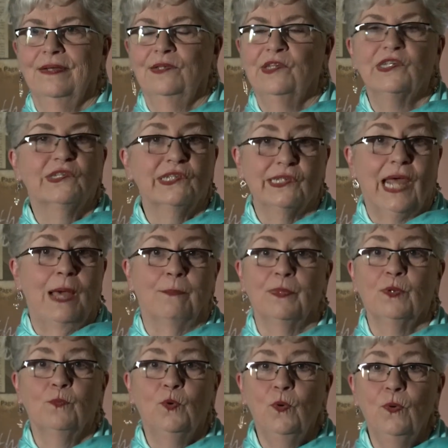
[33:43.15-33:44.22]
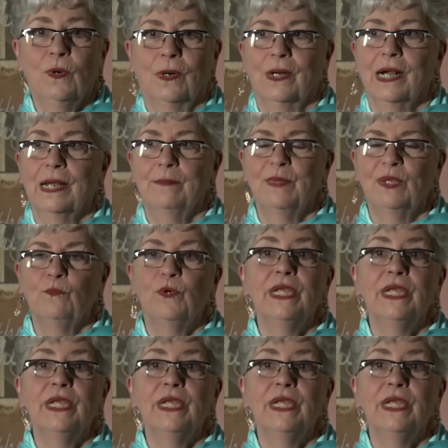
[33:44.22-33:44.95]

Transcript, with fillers: to stop the war. I mean,